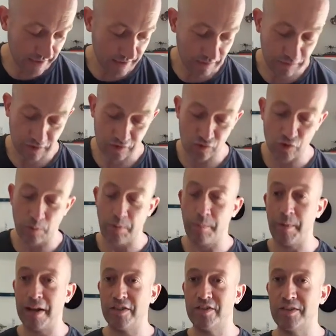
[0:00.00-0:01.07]
If I drop a
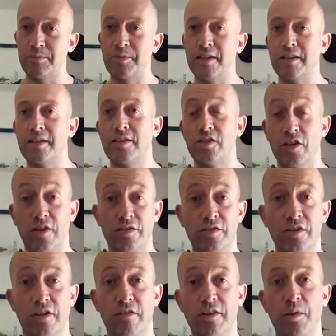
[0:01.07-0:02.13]
plastic mini,
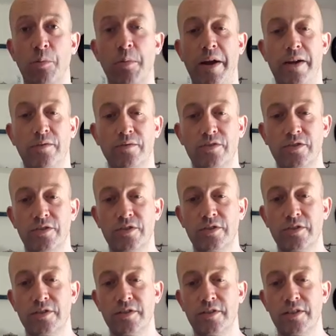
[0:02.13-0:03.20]
chances are it'll bounce
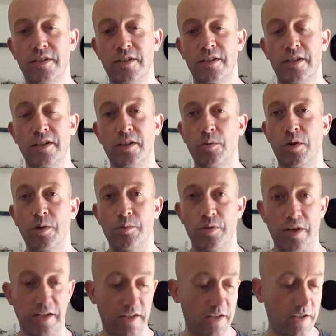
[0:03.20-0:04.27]
and it won't
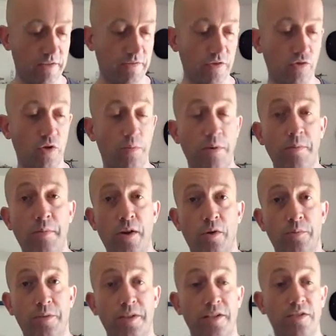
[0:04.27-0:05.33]
break. If I drop a metal
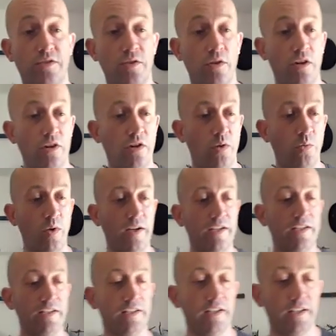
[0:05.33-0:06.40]
mini, there's quite a lot of
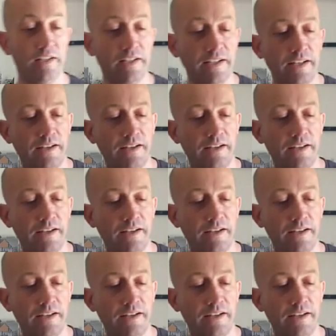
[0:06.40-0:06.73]
weight in there.